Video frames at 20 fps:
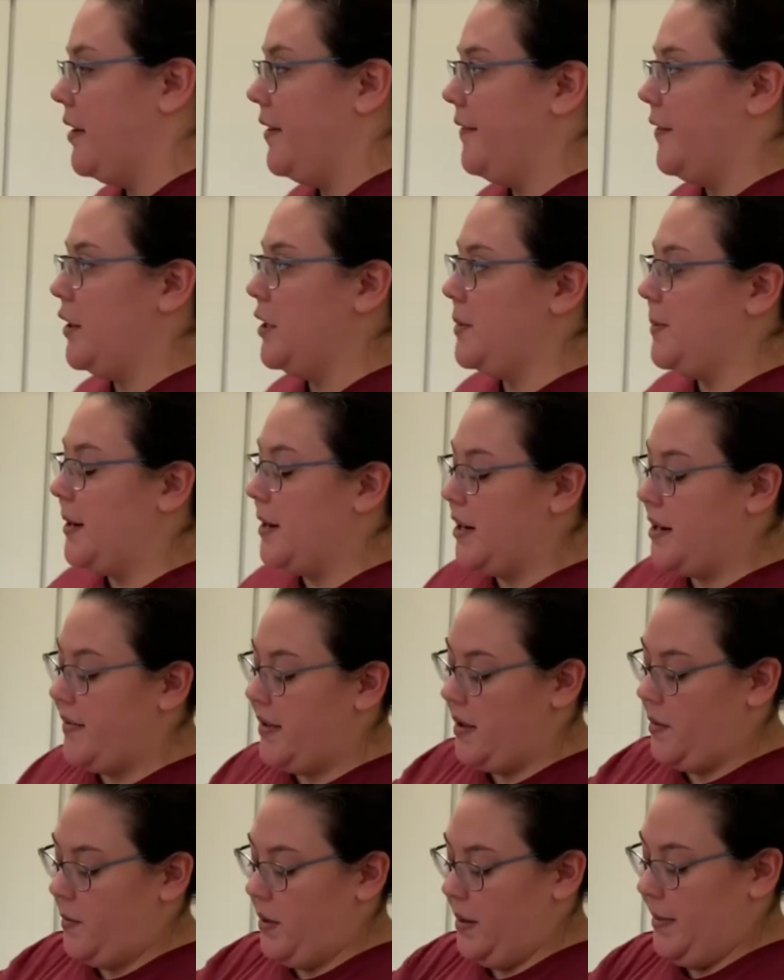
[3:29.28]
First part of
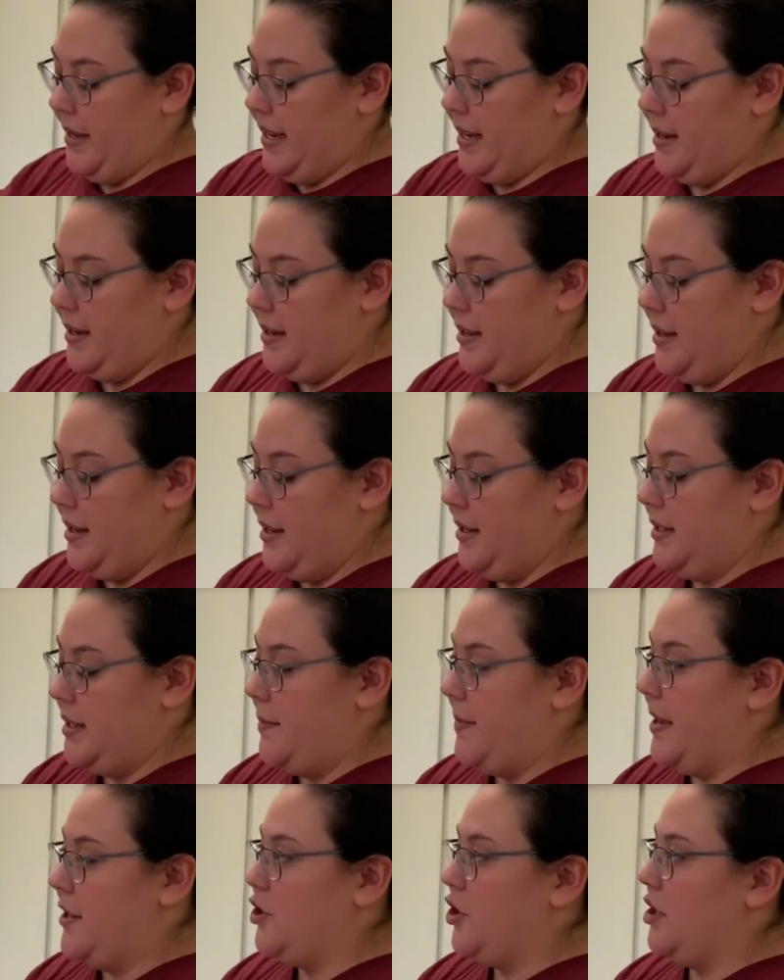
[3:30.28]
it would be to
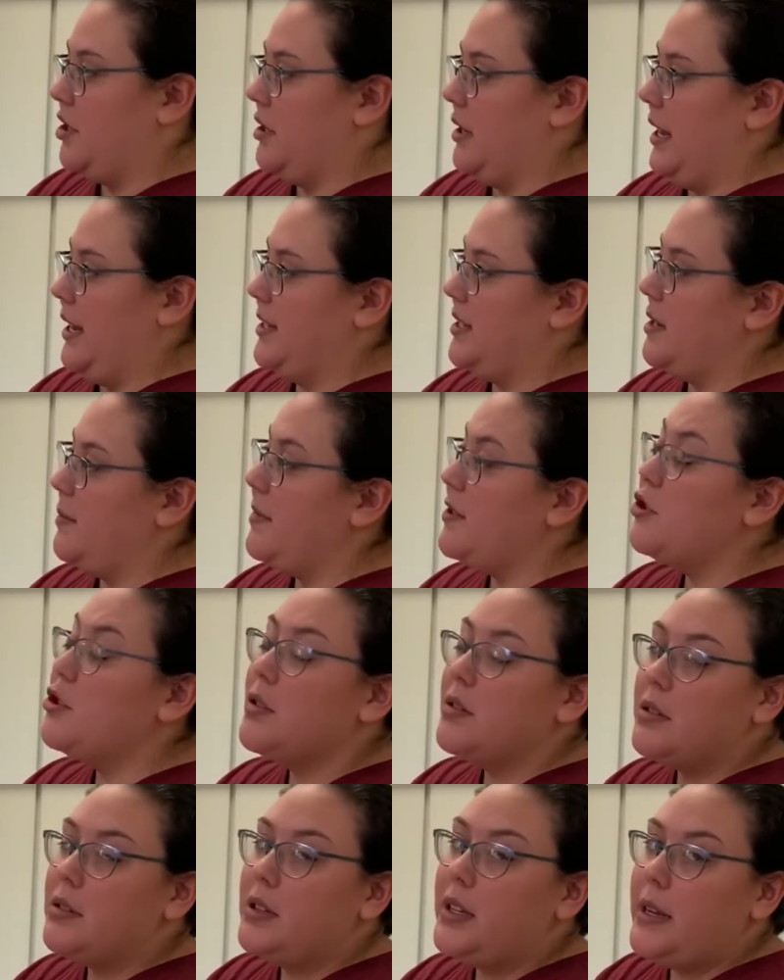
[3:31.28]
measure your length, to
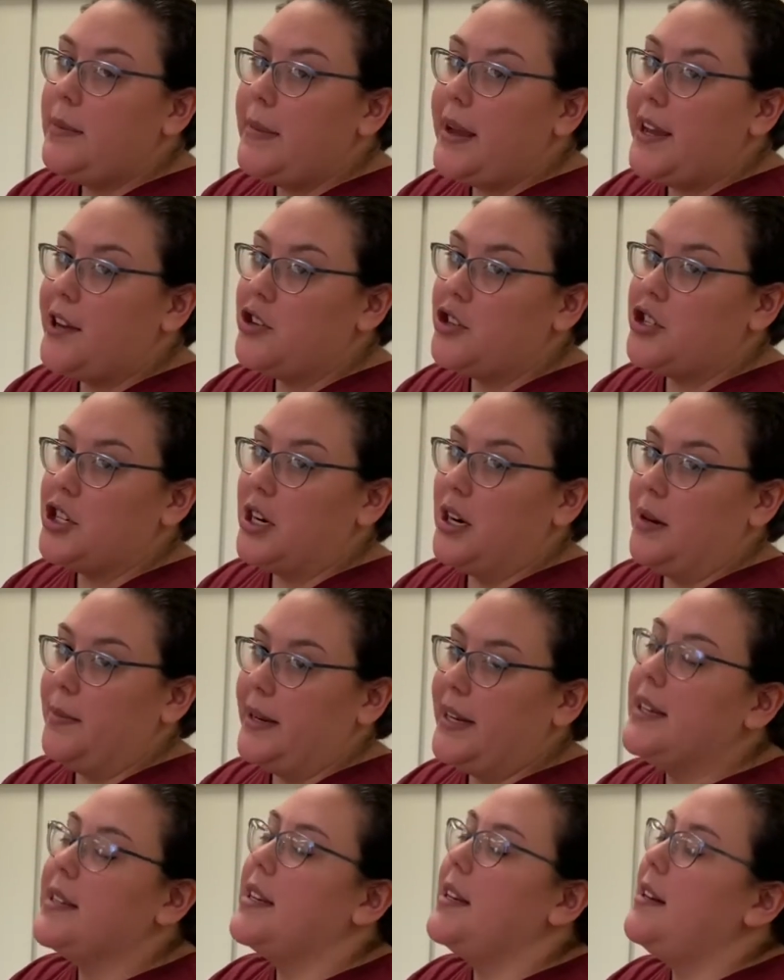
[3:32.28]
truly make sure,
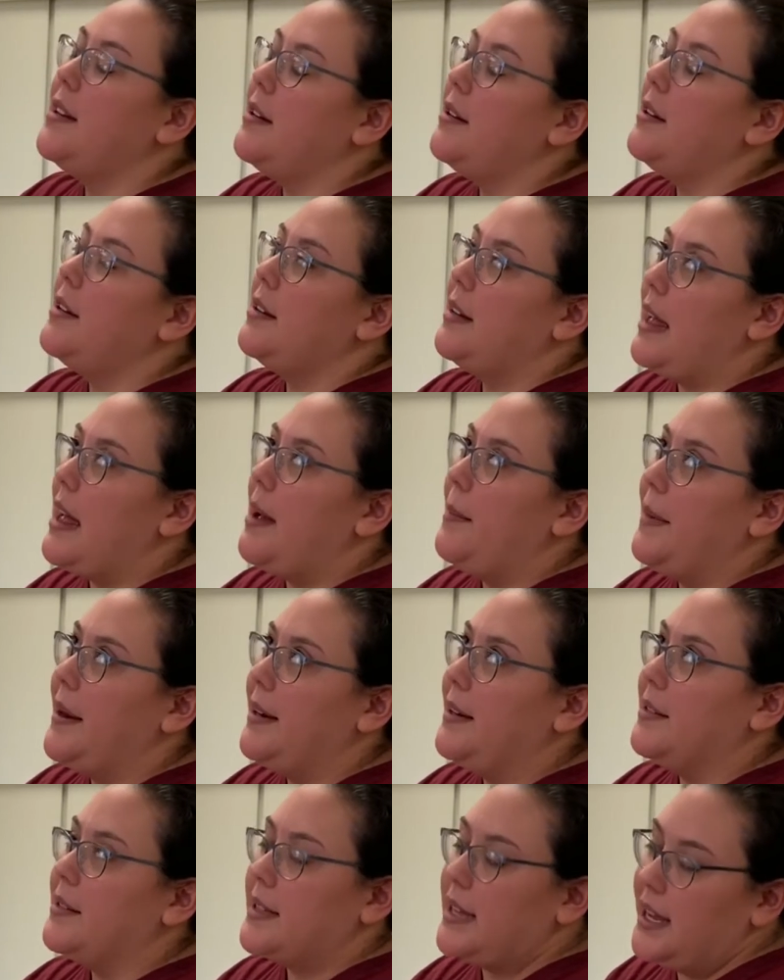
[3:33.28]
because I know your lab
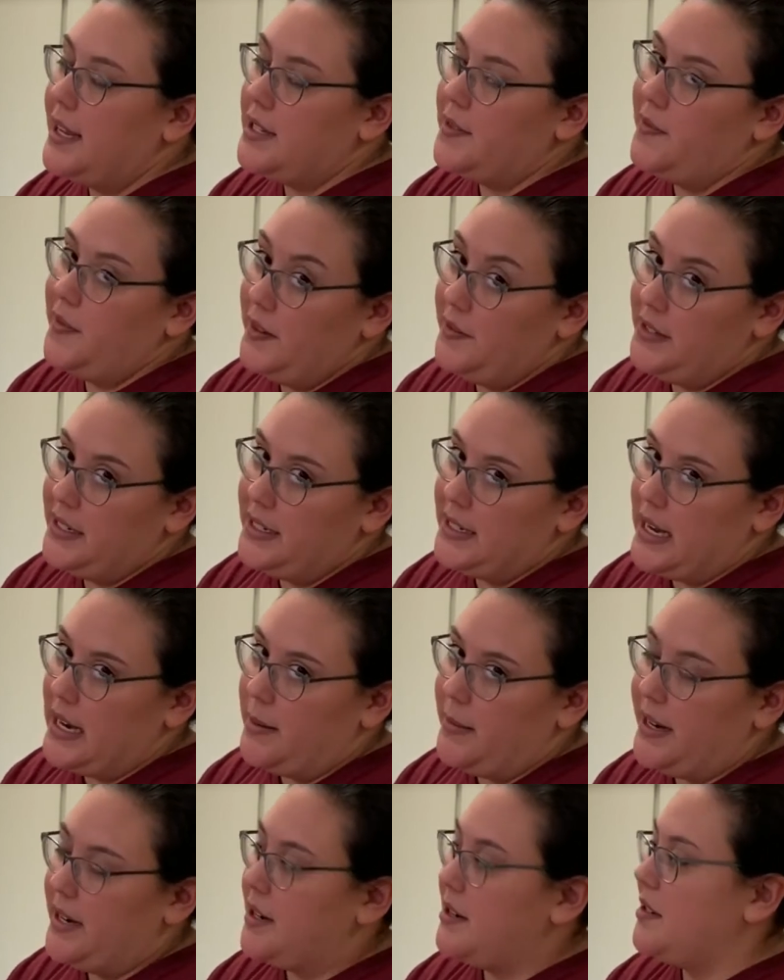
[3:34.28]
manual says 50
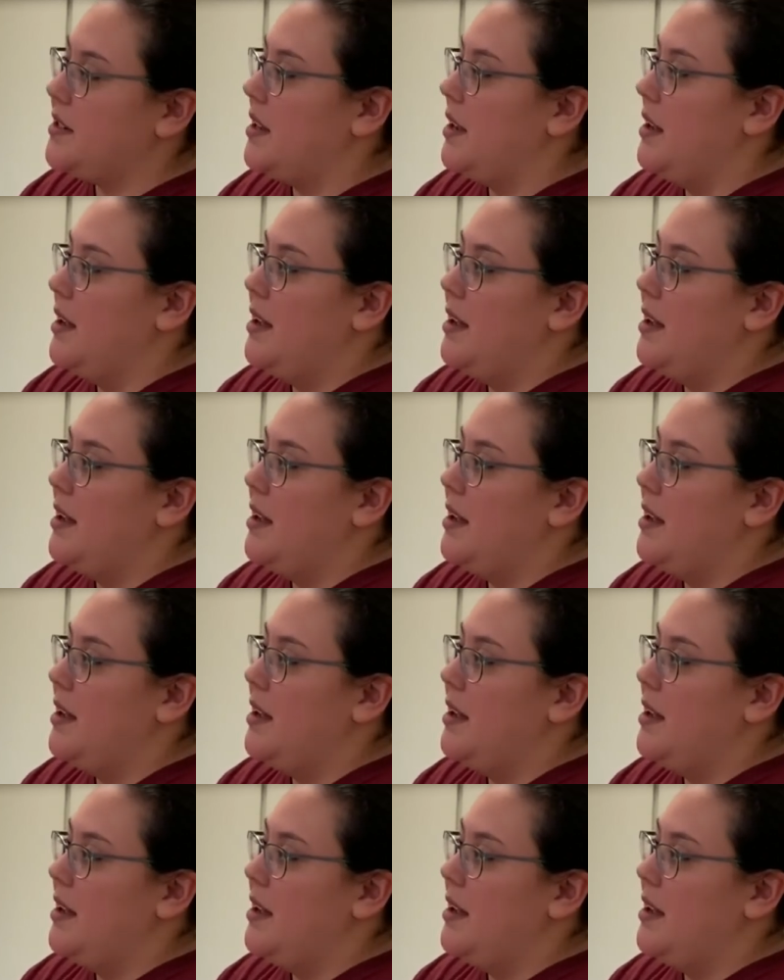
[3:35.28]
centimeters,